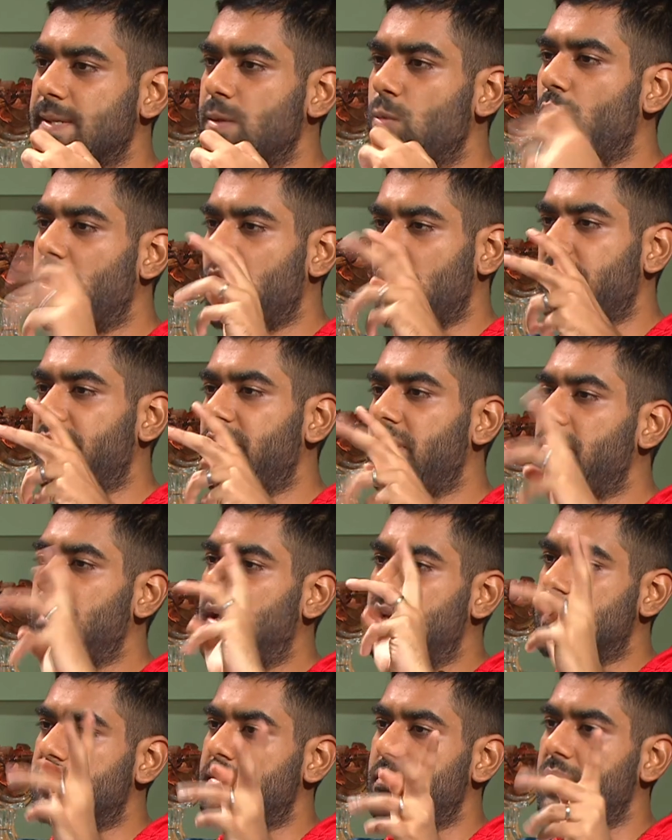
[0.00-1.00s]
One of them
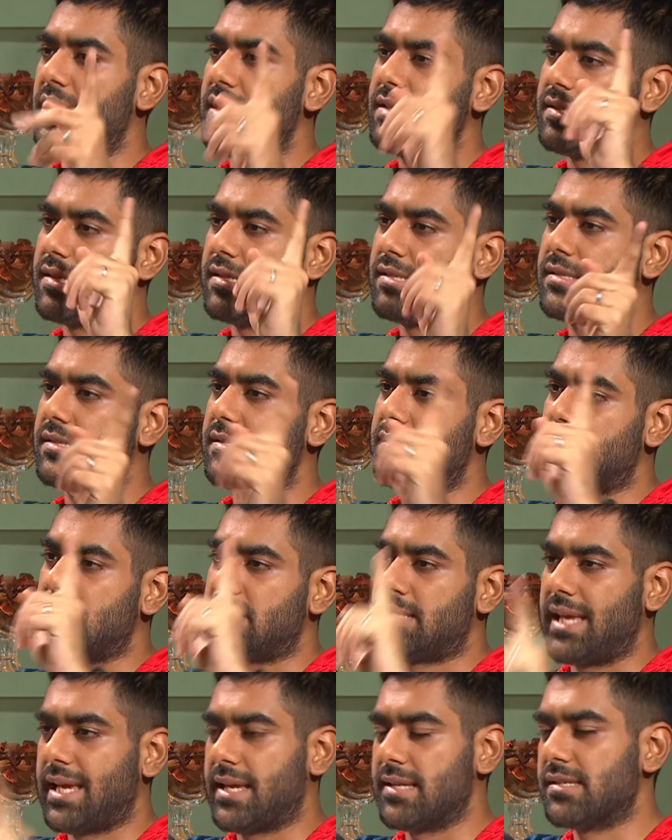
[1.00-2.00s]
has remained since the
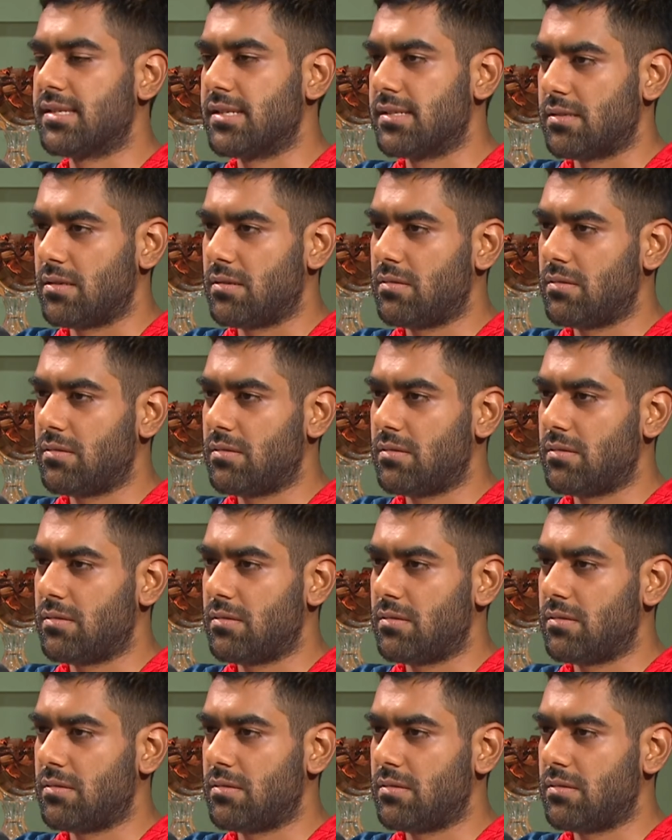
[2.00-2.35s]
second season.